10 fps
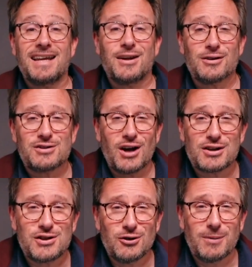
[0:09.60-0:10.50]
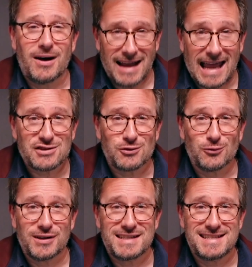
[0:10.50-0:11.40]
Here to talk to you about
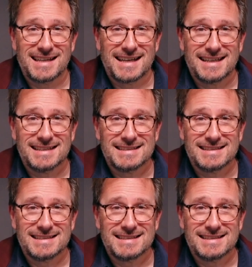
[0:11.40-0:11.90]
Asteroid City.